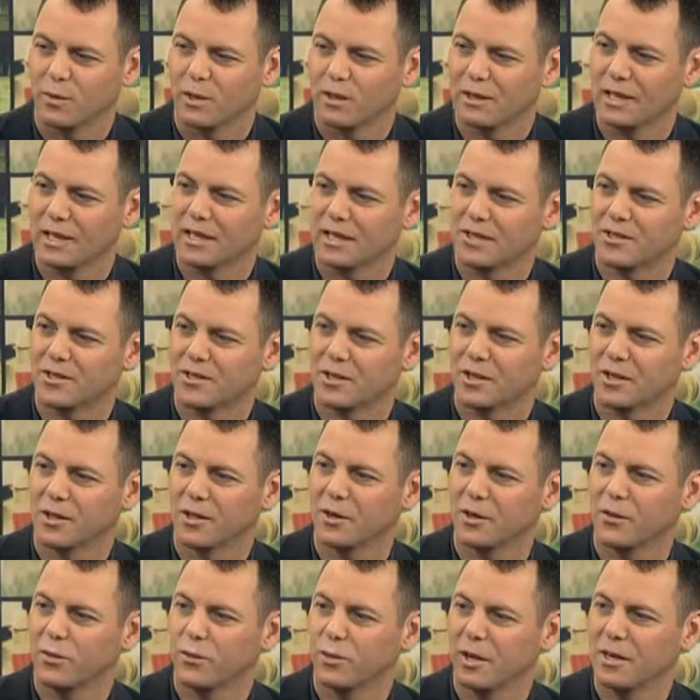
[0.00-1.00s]
One last
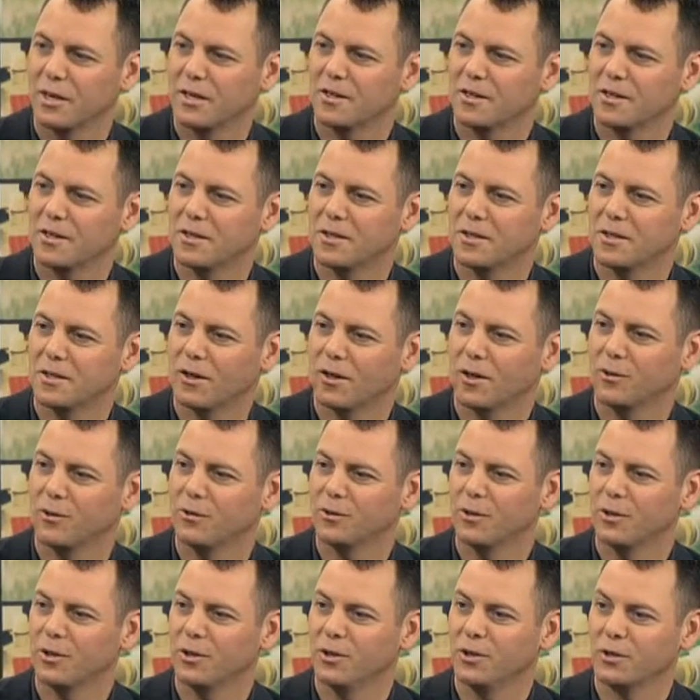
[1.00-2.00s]
thing. You've waded into the
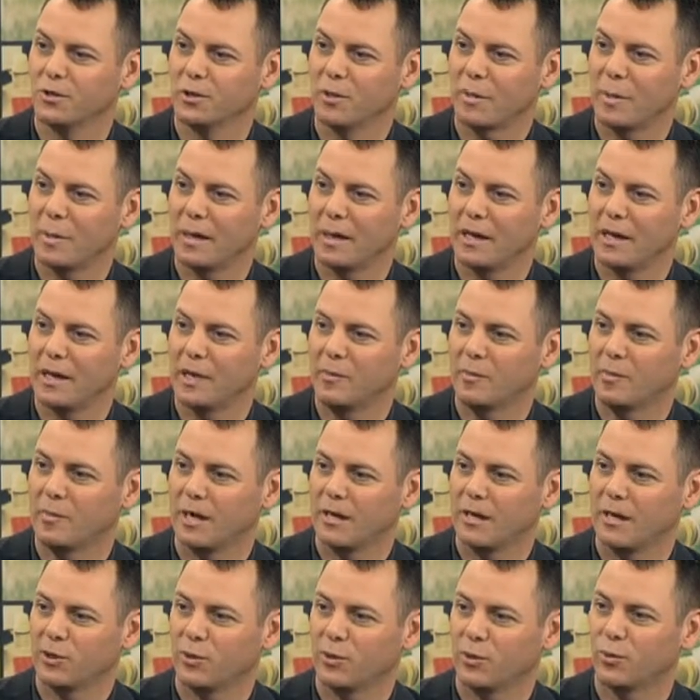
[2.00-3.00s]
whole Unitary plan
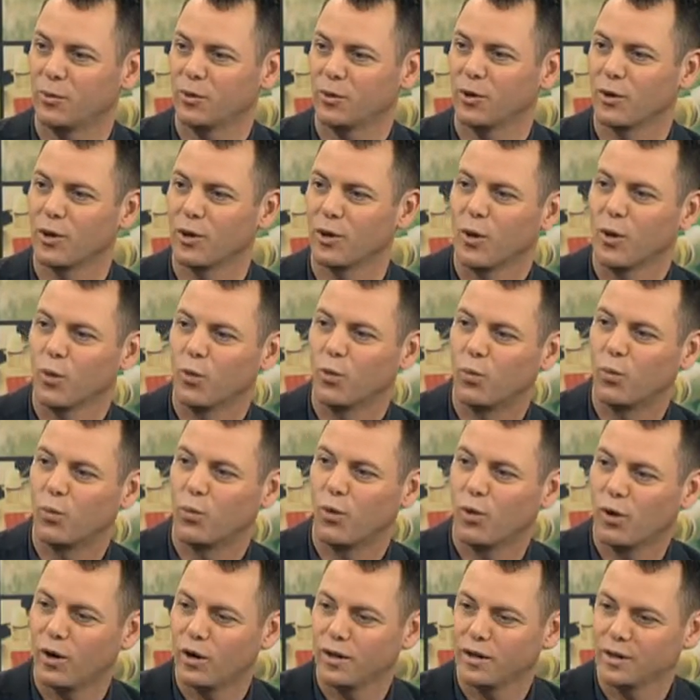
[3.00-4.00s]
debate in Auckland.
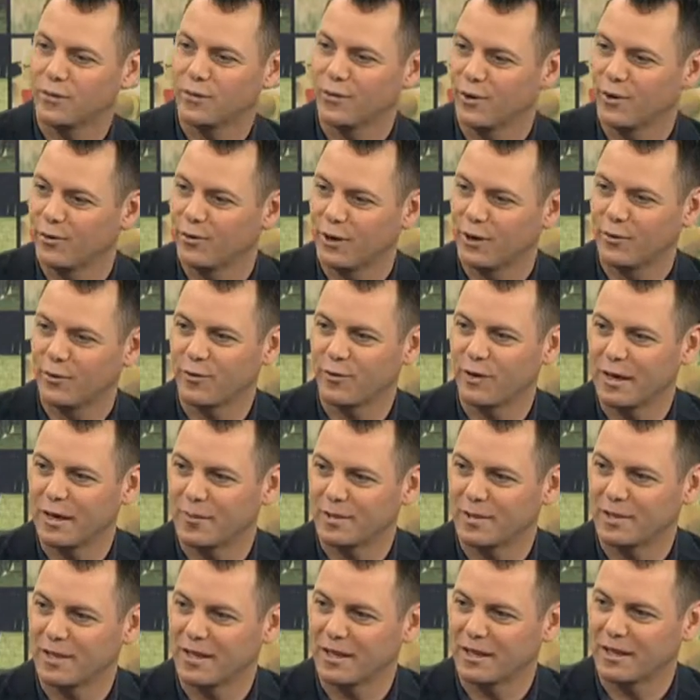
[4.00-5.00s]
Why is Federated
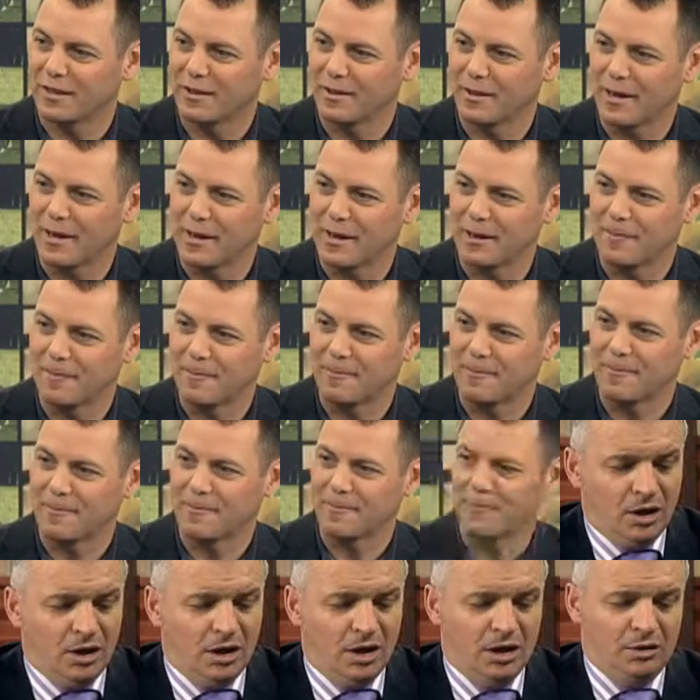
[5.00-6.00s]
Farmers getting into that?
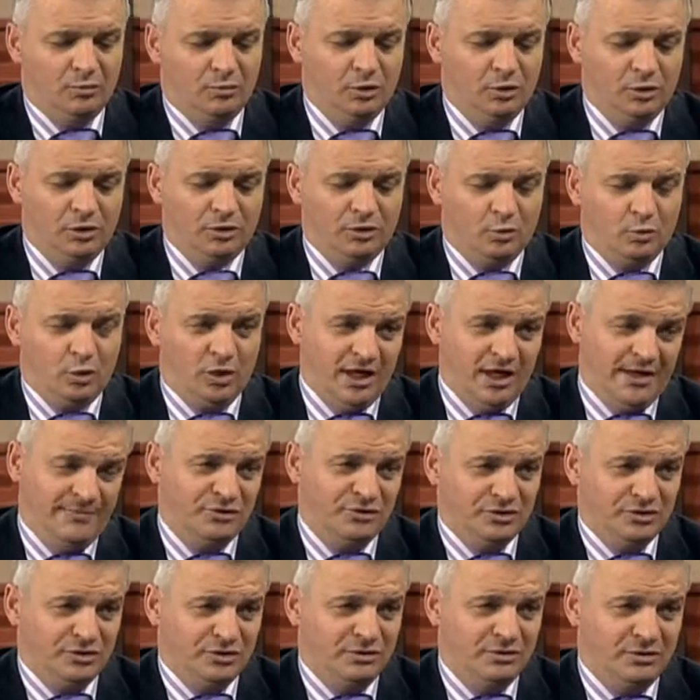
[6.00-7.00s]
Oh, well, look, what
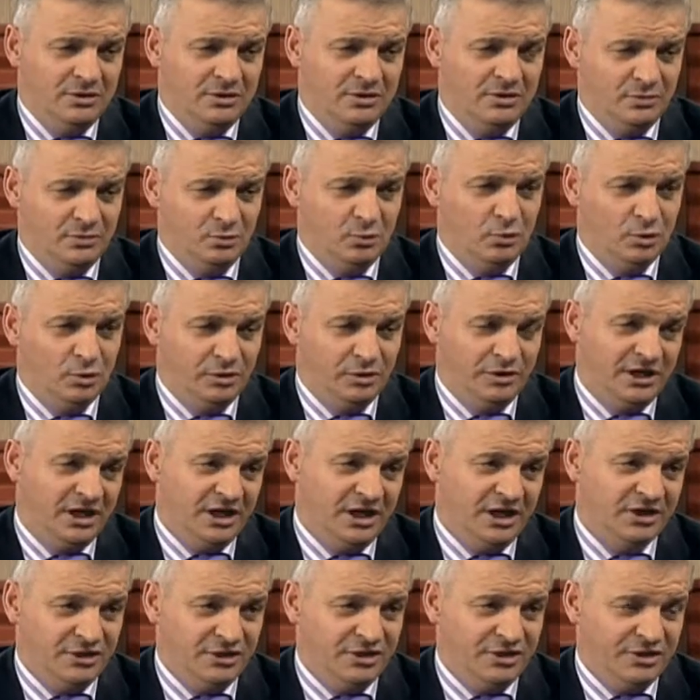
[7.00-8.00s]
happens in
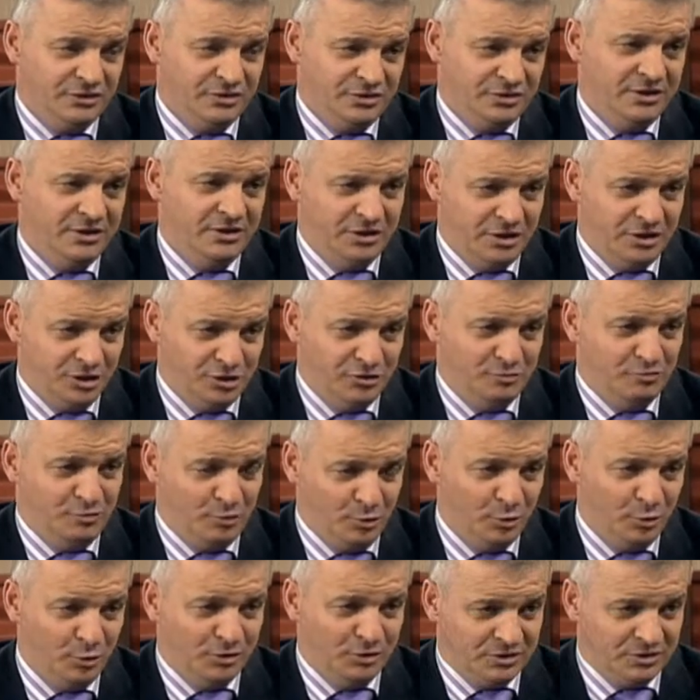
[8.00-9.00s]
Auckland actually is
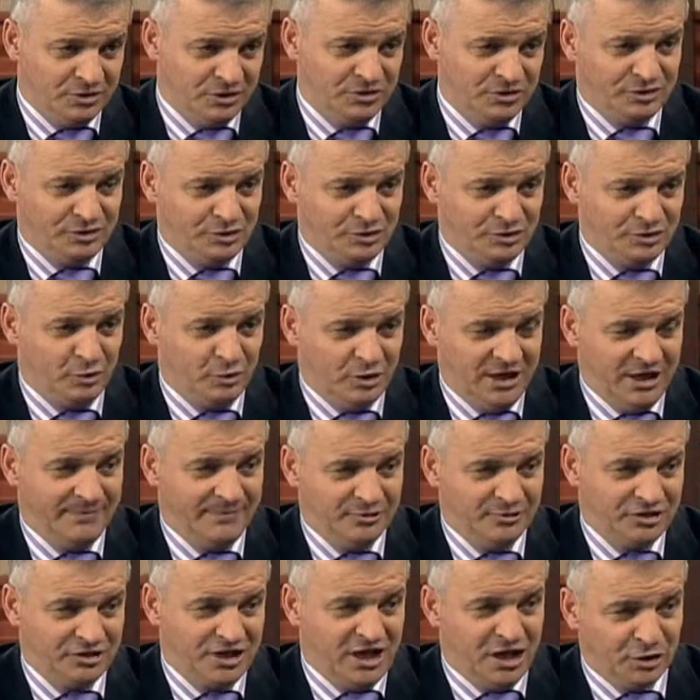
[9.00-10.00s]
important, just as what
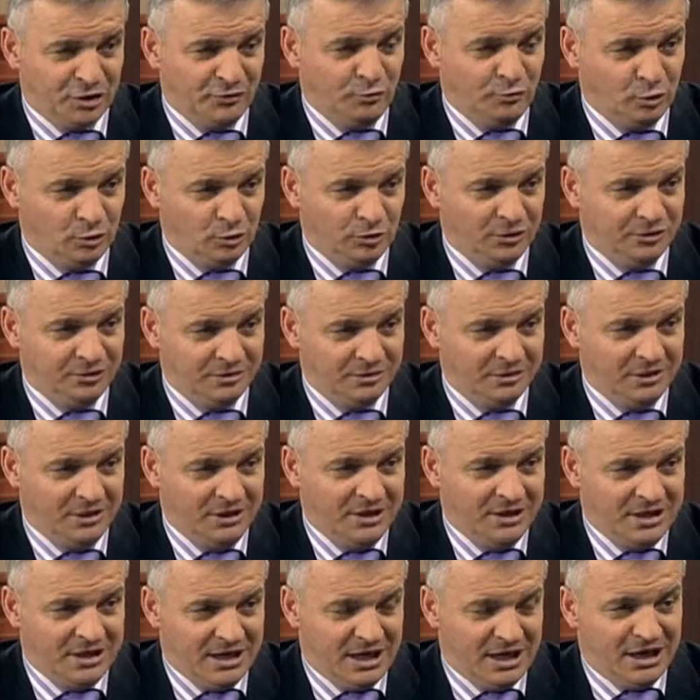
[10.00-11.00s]
happens out of Auckland
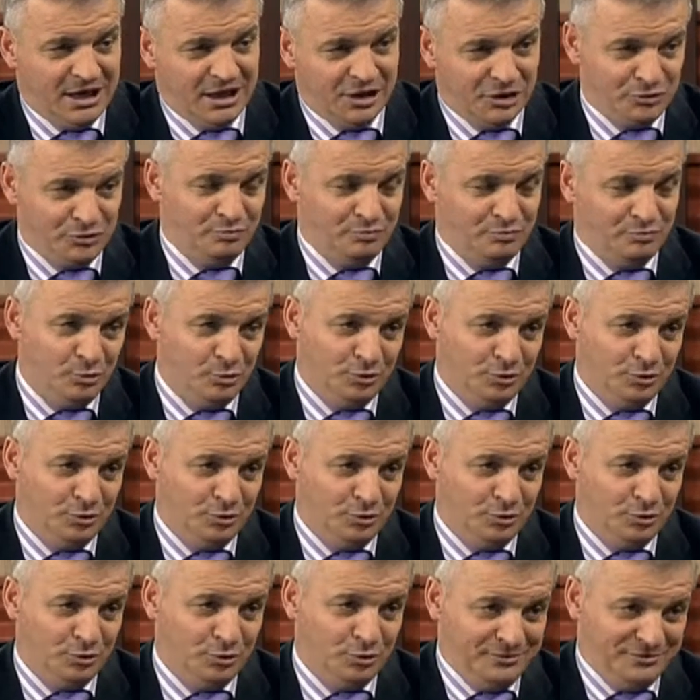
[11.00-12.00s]
is
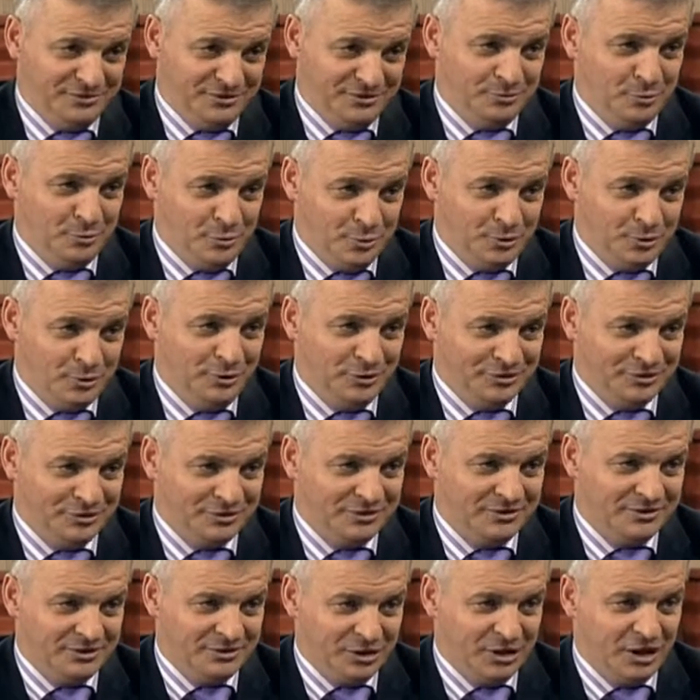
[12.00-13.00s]
important to
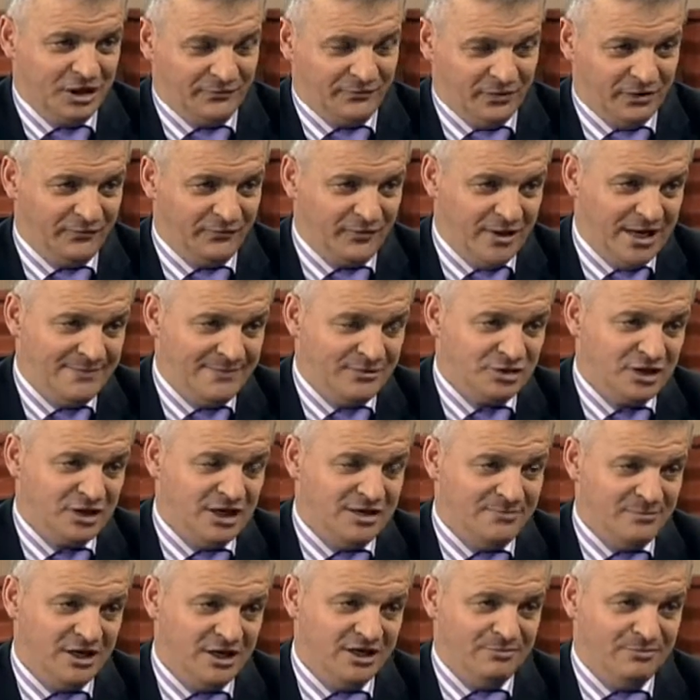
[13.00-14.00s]
Aucklanders. If our
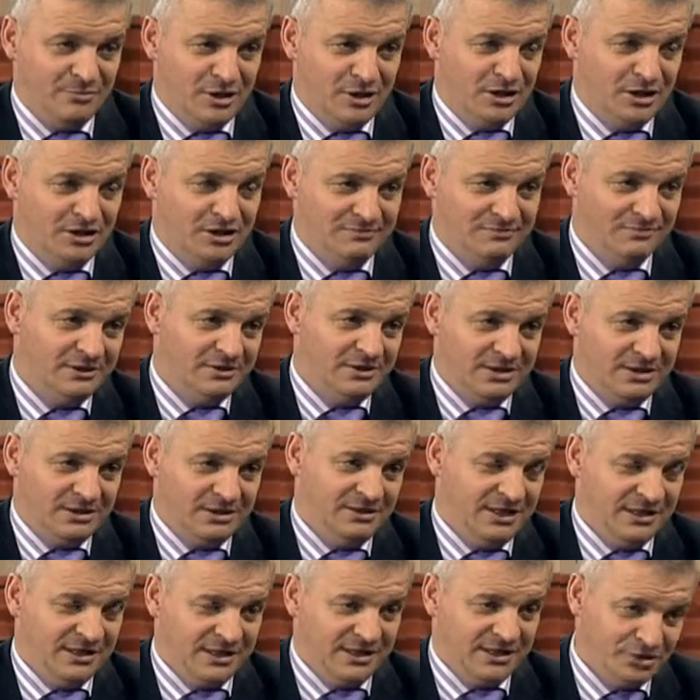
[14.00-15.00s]
farmers aren't making money,
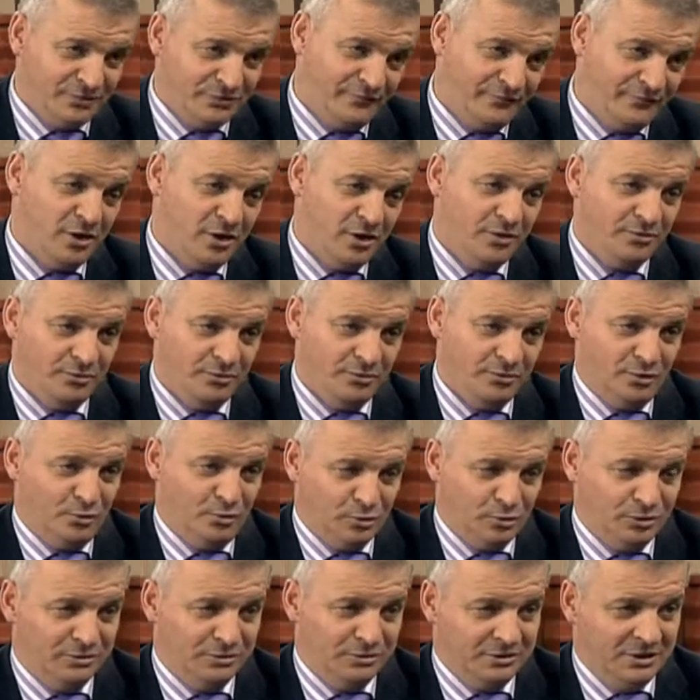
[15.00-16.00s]
that doesn't flow through
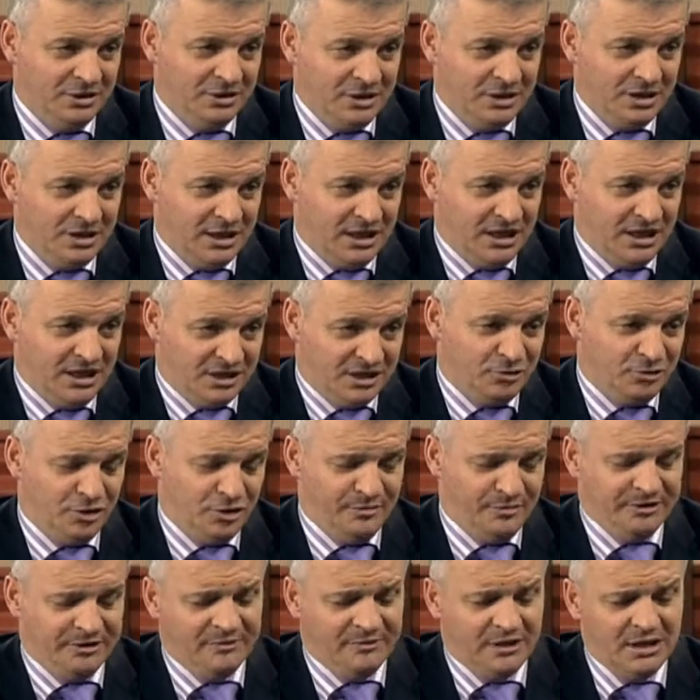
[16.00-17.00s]
the Auckland
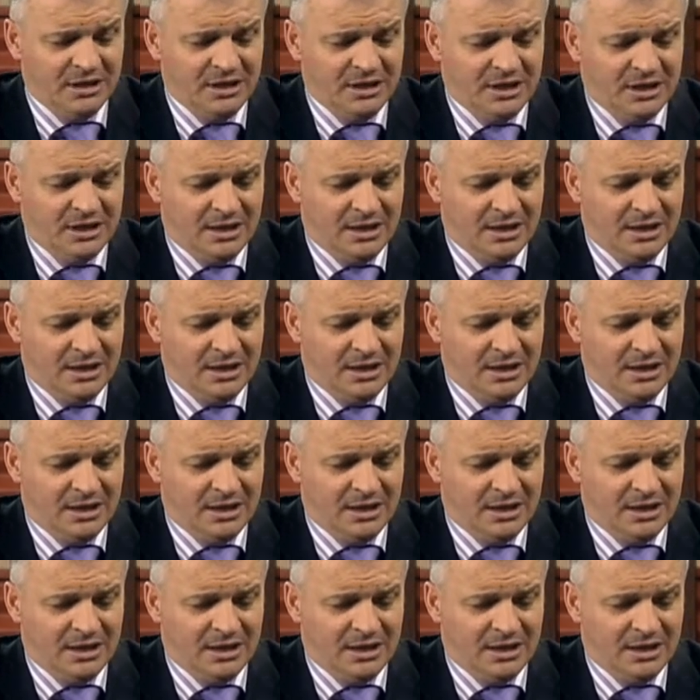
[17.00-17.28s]
economy.